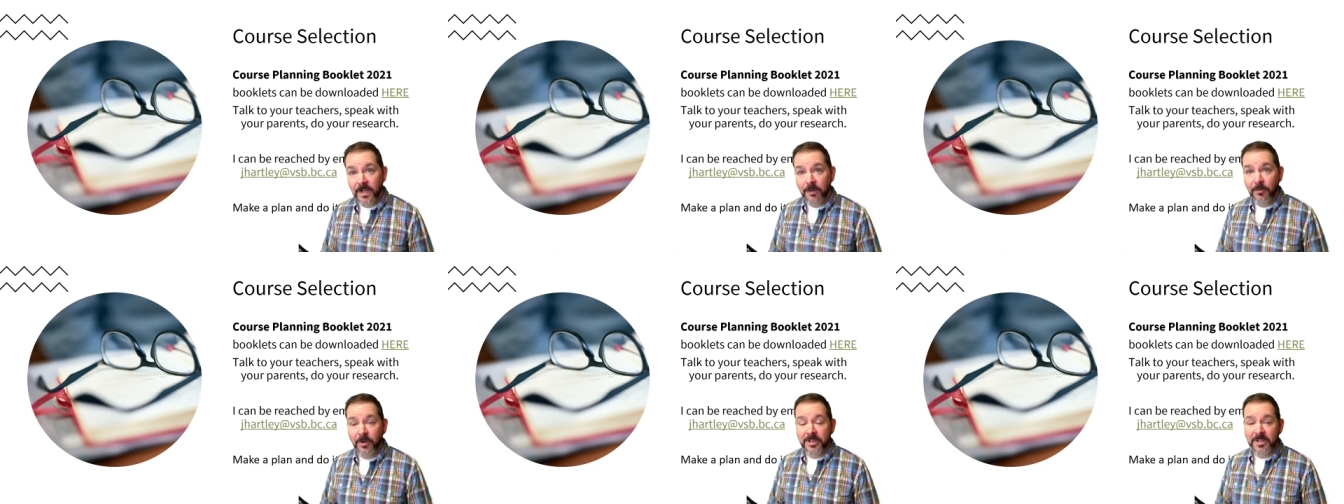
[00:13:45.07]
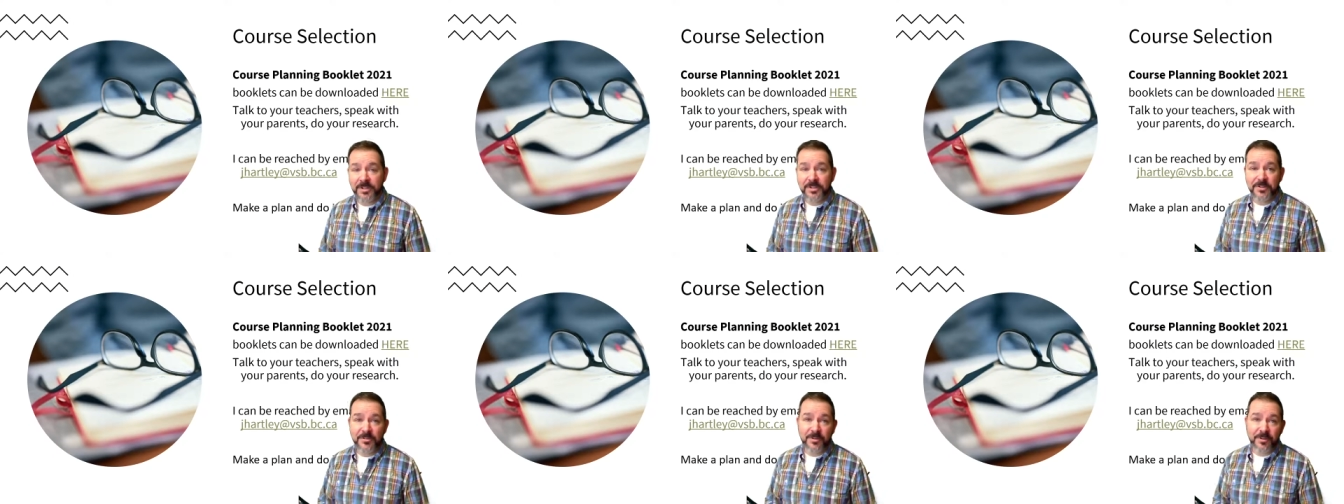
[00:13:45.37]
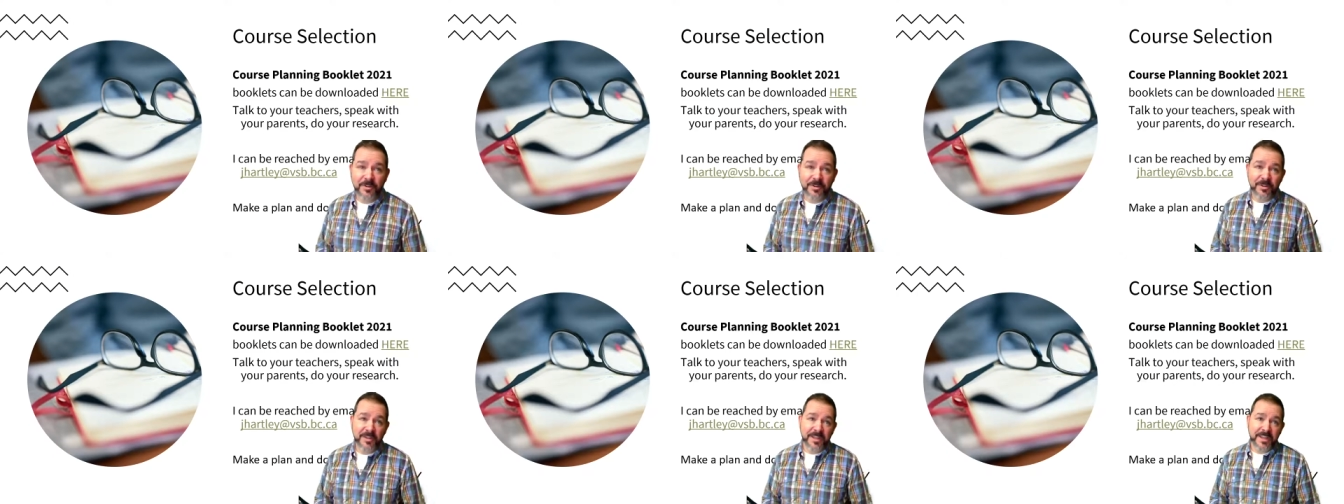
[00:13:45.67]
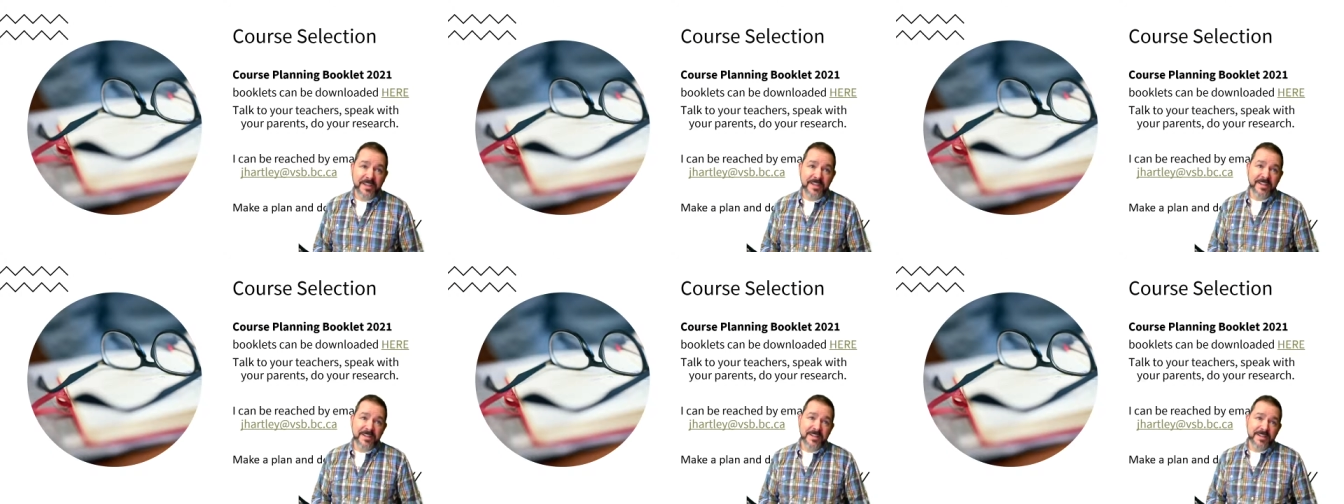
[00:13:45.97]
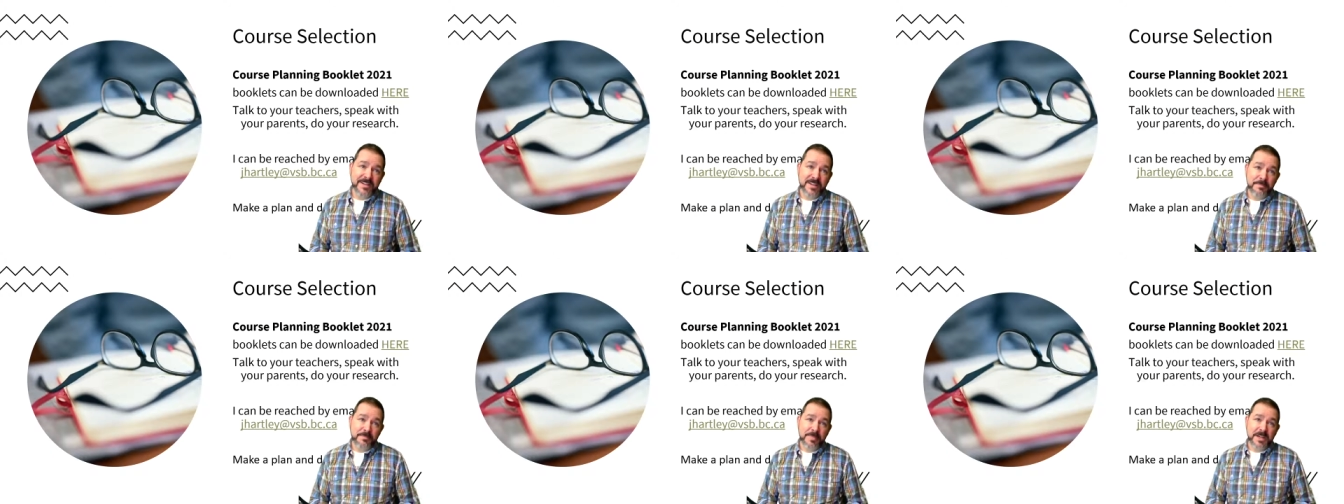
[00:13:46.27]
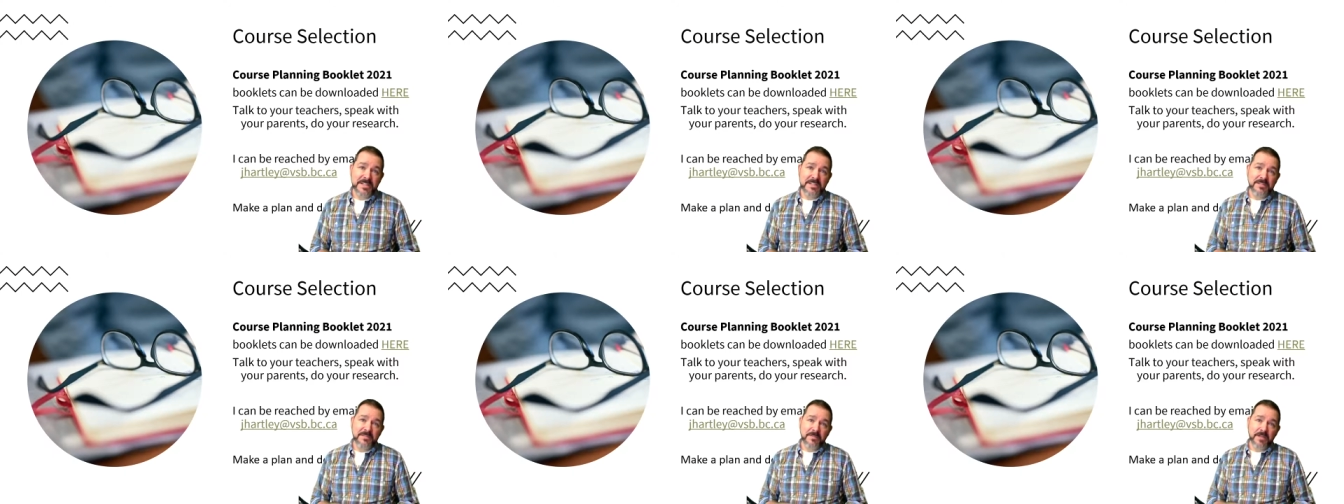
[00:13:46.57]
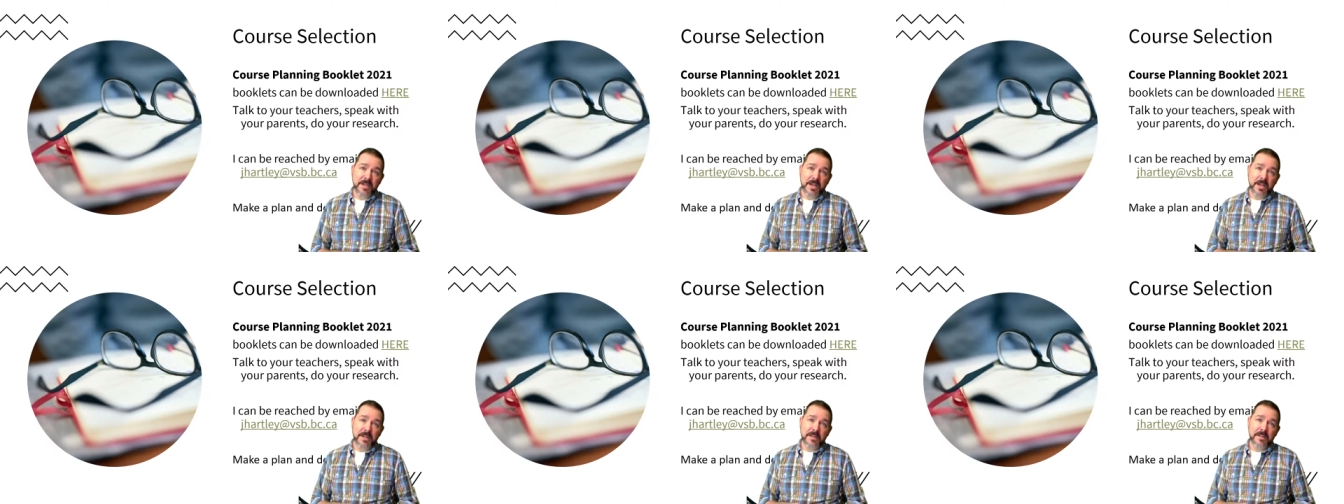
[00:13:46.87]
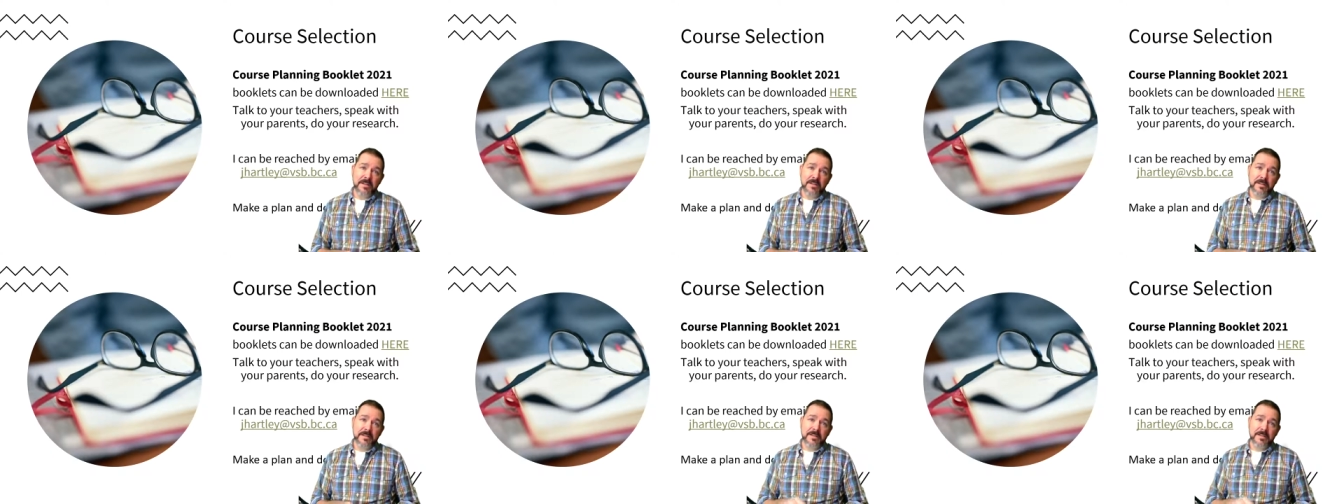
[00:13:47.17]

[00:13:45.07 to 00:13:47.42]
I want you to do it early. Best of luck.